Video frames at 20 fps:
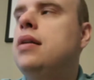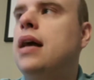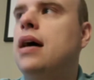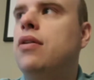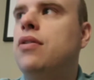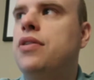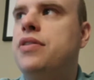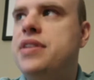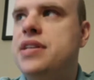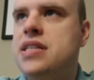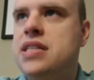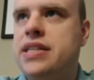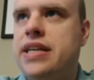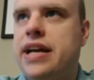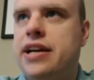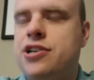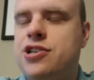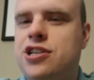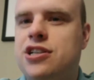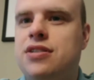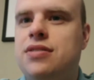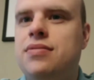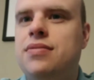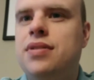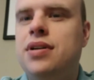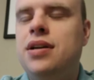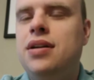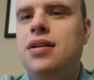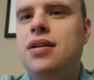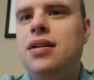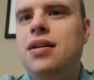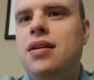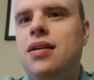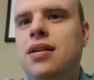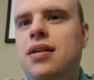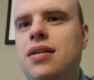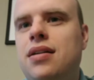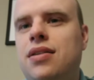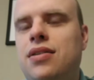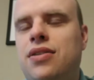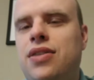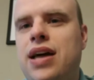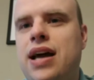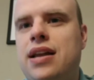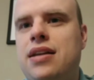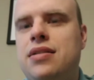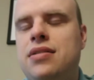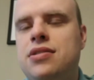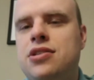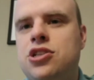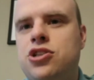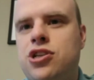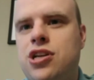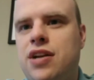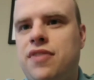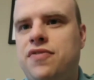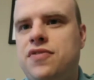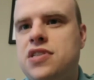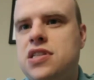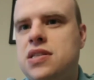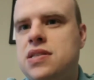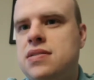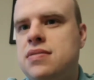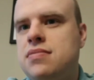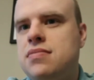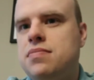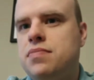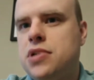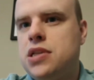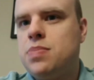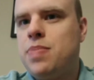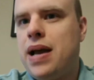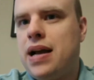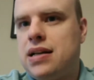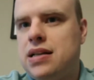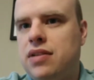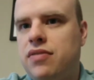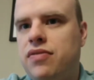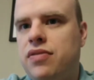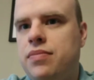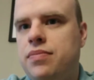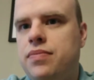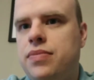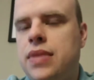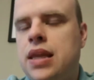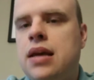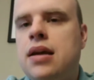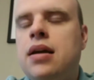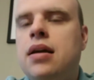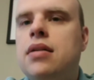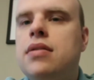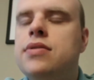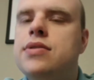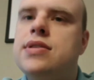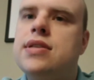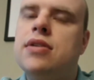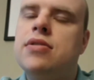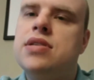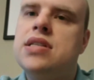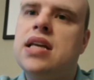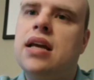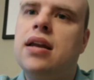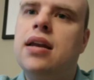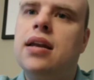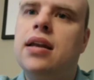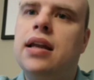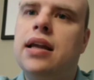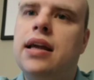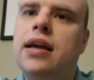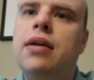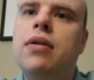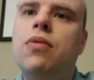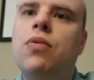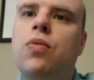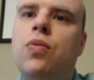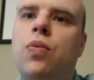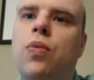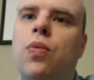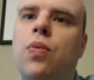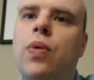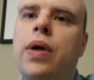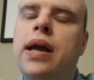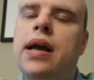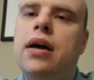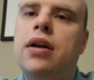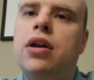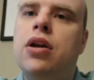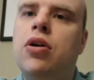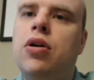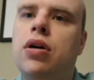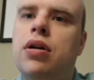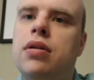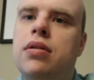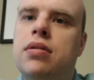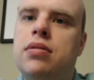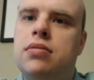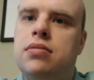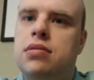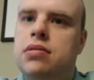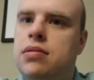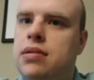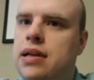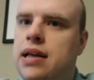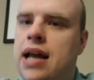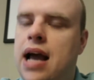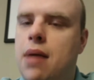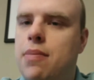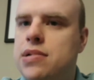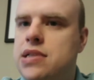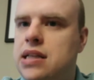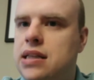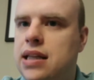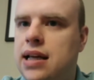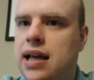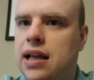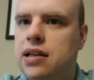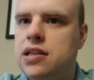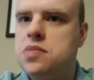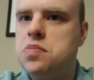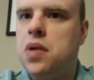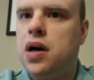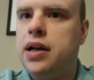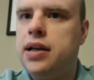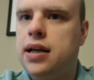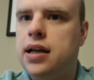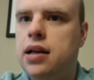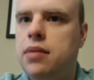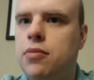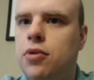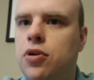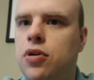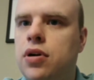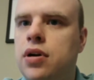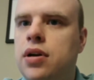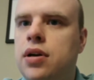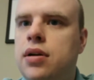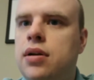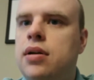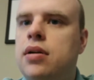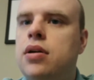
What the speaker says: Now, this section then shifts perspective. So suddenly, we are not inhabiting the killer's mind anymore.